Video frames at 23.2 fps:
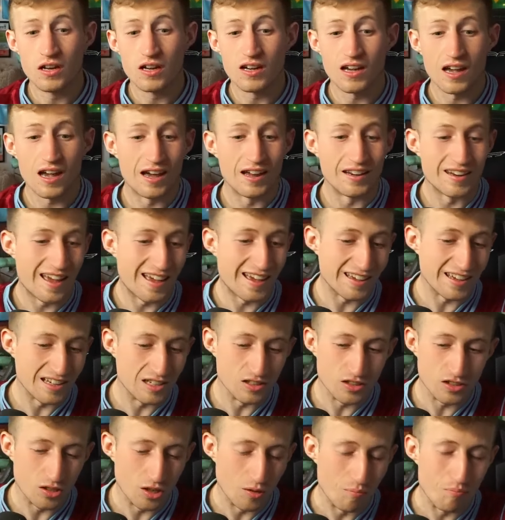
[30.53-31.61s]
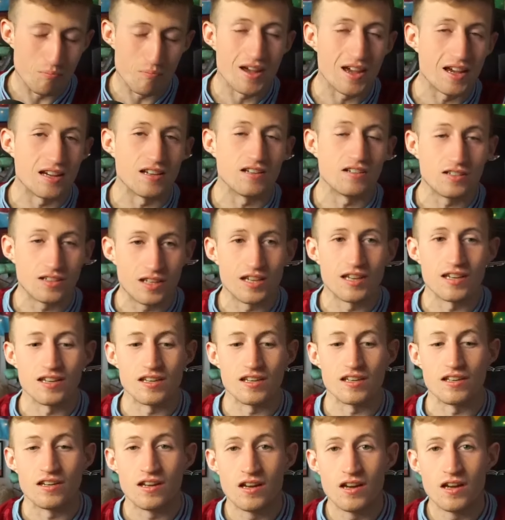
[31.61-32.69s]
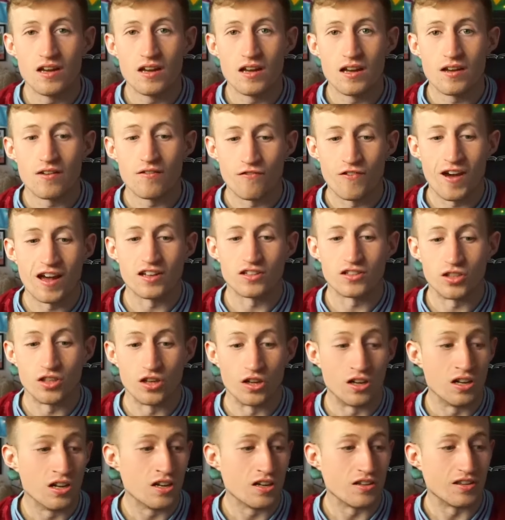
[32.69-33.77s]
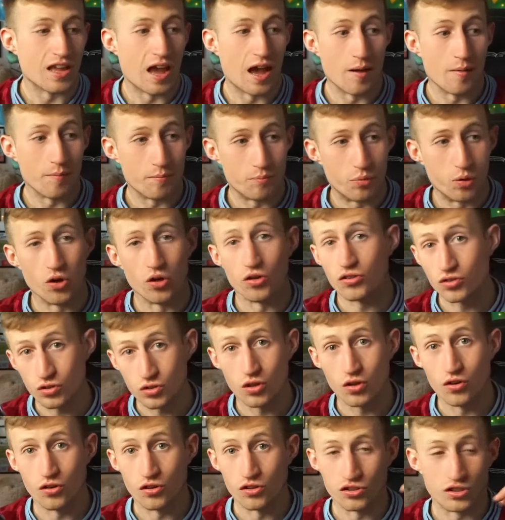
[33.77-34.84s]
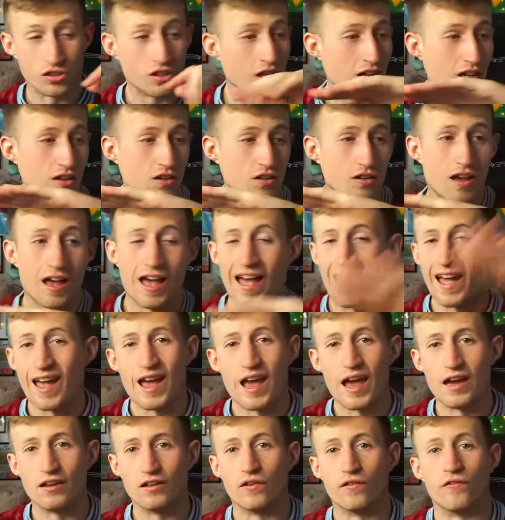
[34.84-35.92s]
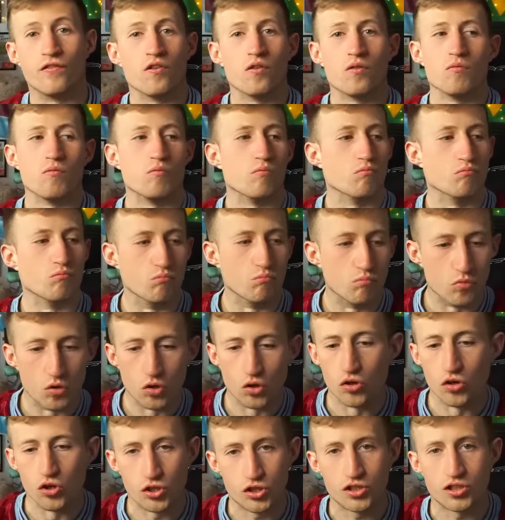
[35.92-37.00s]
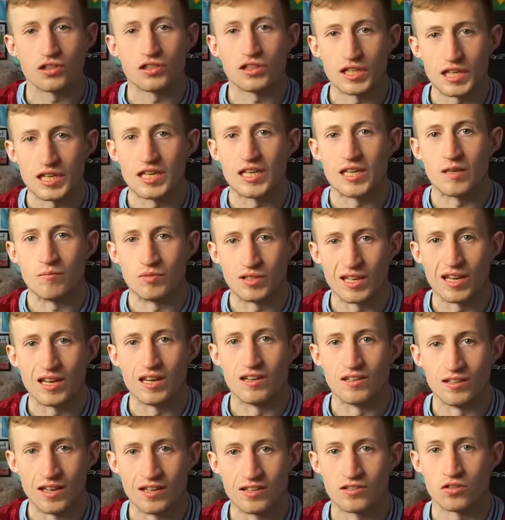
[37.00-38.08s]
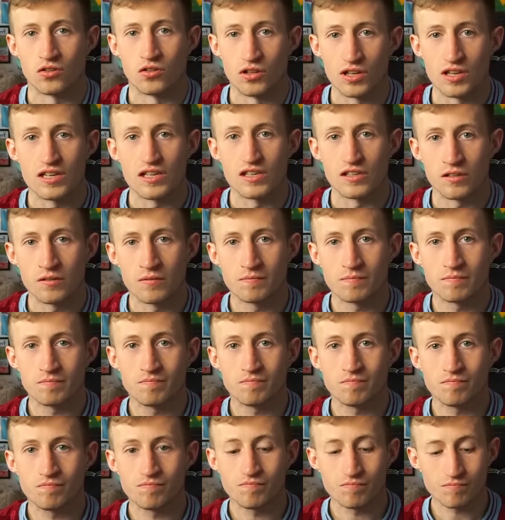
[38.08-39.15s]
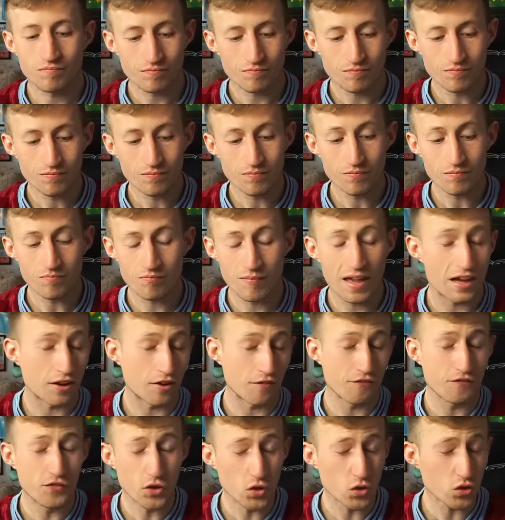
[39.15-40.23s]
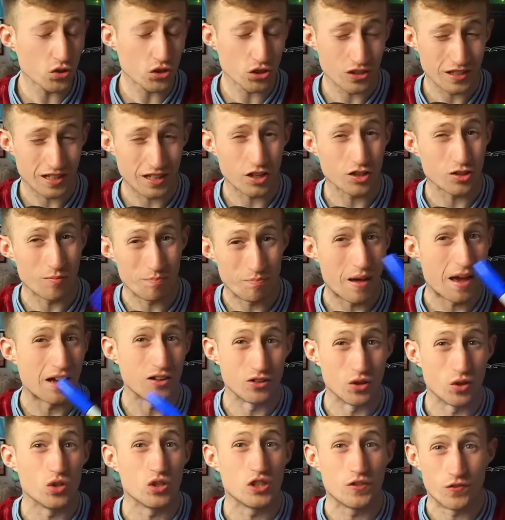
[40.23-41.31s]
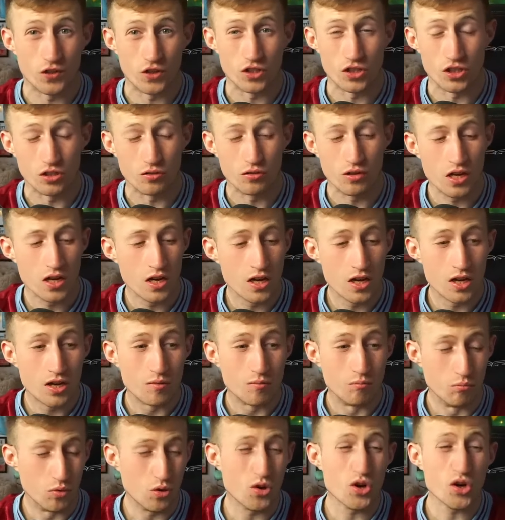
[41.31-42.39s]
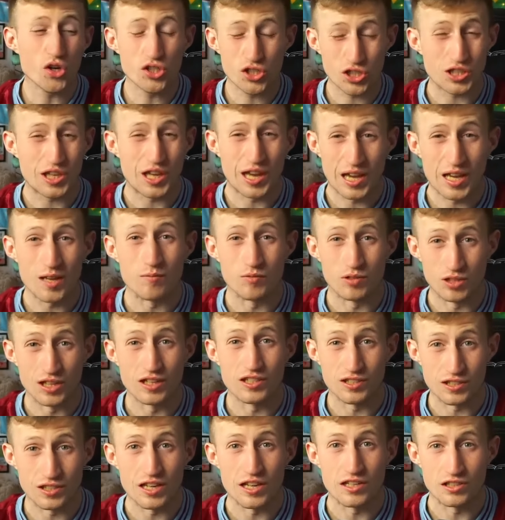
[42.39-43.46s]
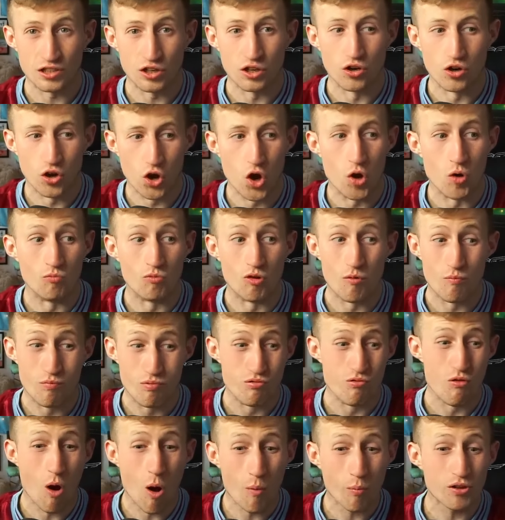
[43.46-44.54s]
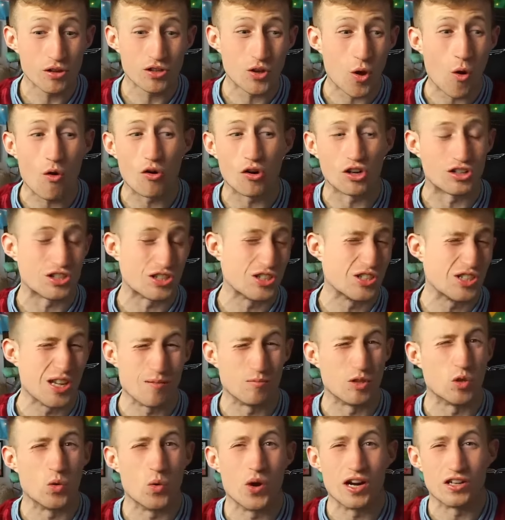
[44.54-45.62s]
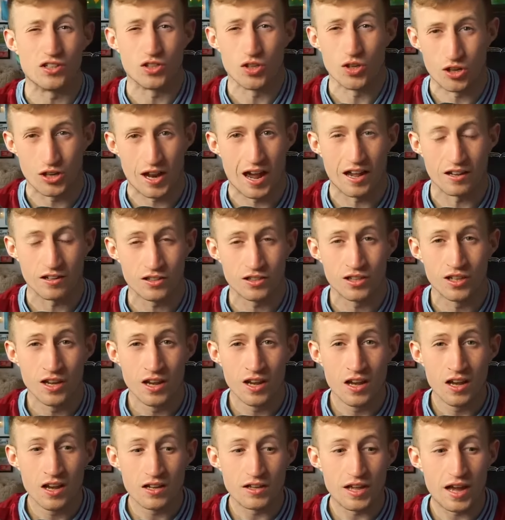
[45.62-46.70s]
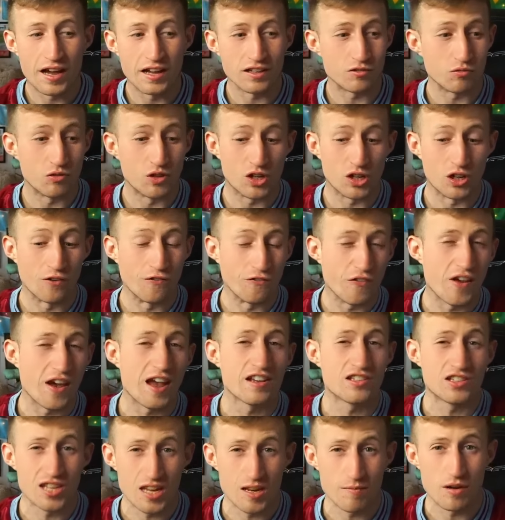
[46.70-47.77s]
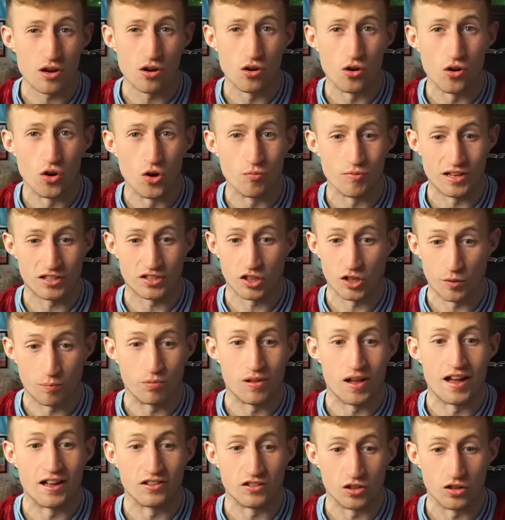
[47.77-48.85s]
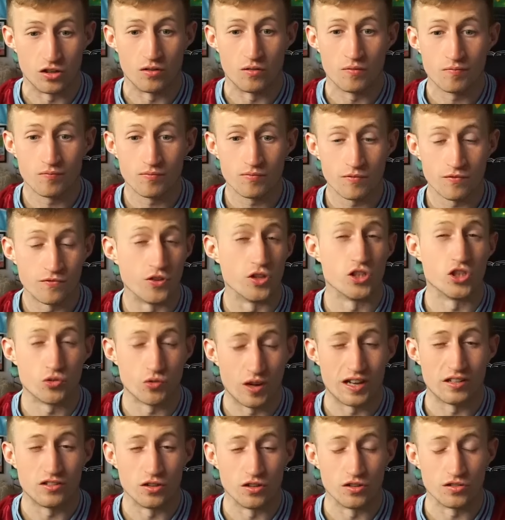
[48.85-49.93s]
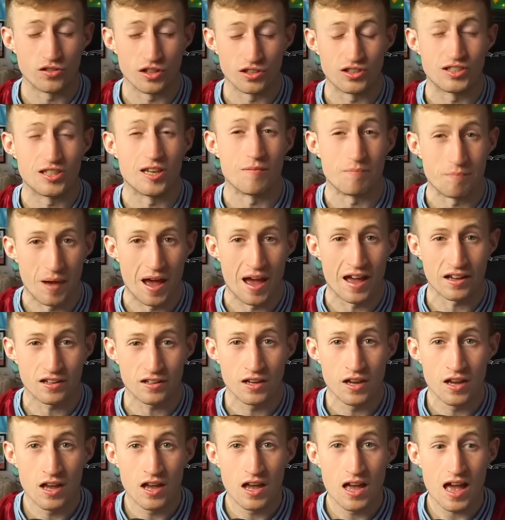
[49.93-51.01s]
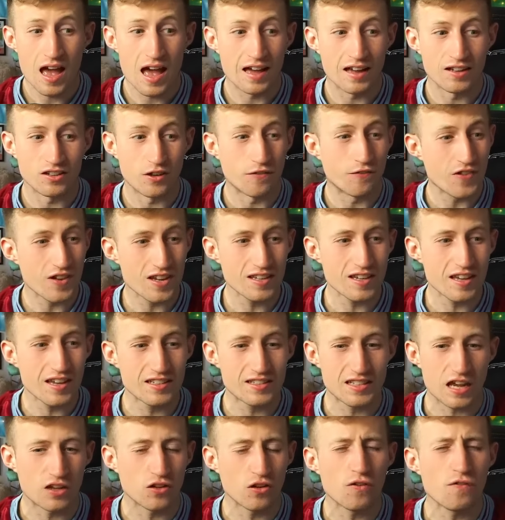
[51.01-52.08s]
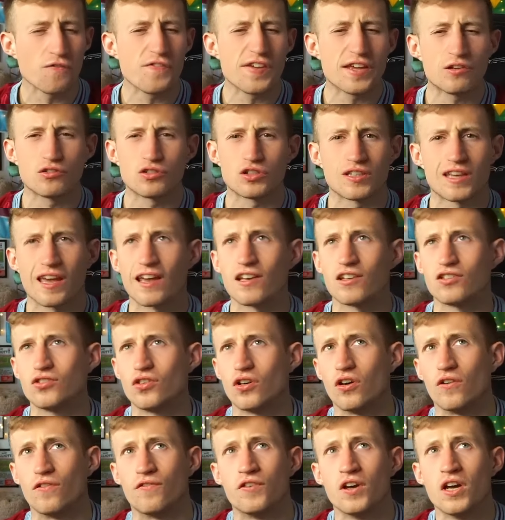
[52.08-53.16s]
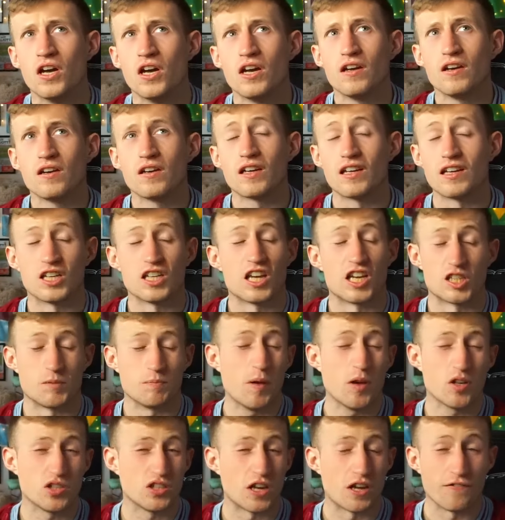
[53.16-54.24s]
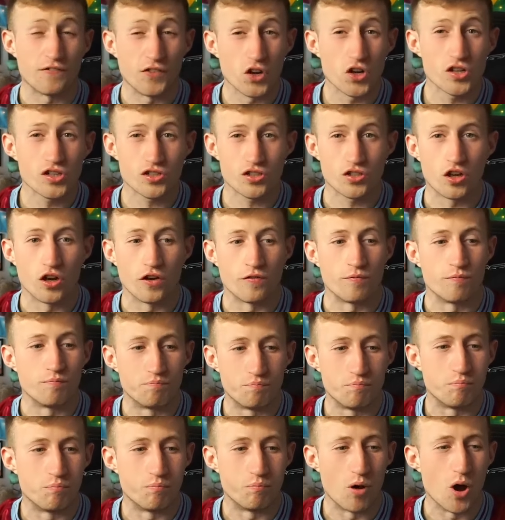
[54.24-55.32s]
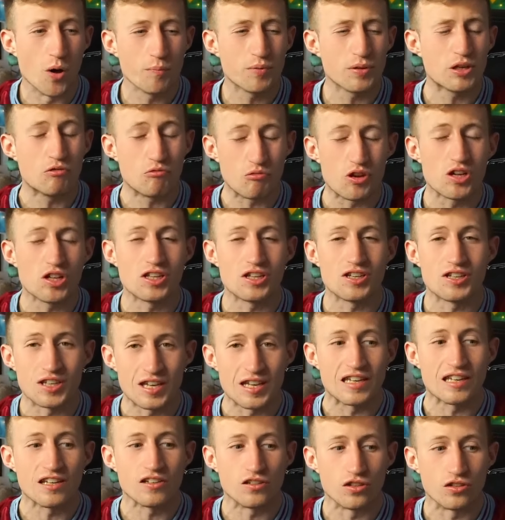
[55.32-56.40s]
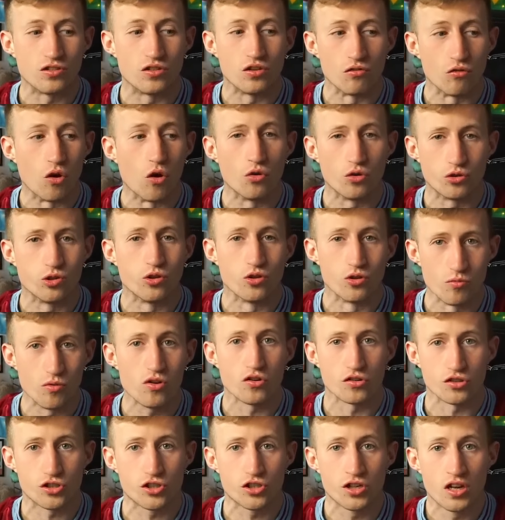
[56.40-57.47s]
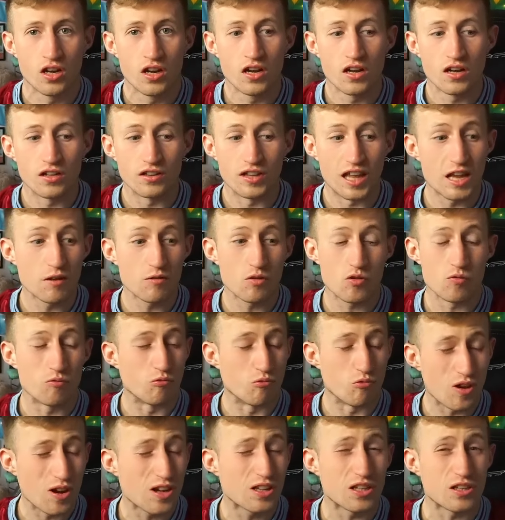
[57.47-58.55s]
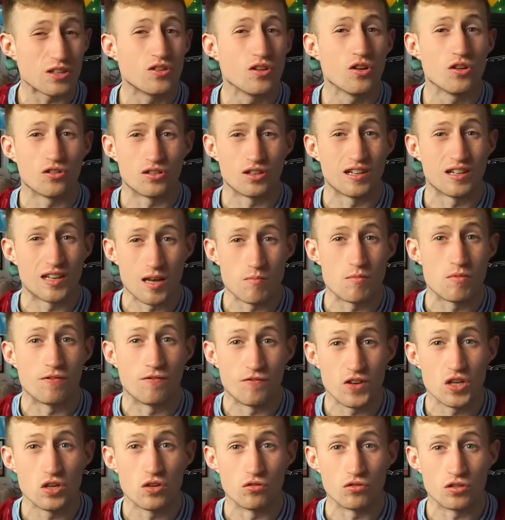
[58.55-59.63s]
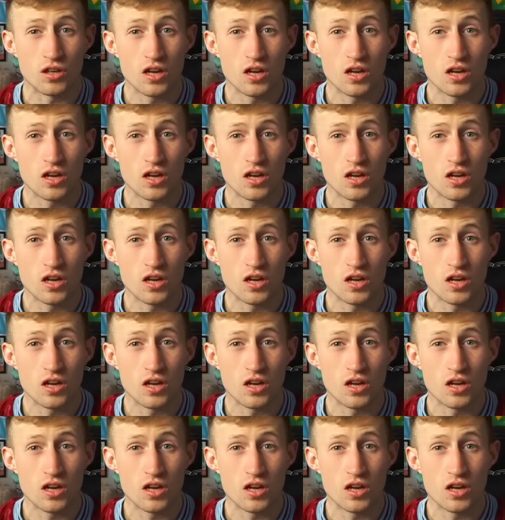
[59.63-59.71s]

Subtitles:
and that is the main key factor that puts us ahead of most teams in this league. And unfortunately, I got some bad news for you. Most games this season at home will probably go in a similar way to that. That we're going to face a team at home that's going to plan to frustrate us, to sit back. And the thing is, I don't think it was a case of, especially in that first half, Pompey really needed to do all too much. They were really good in their midfield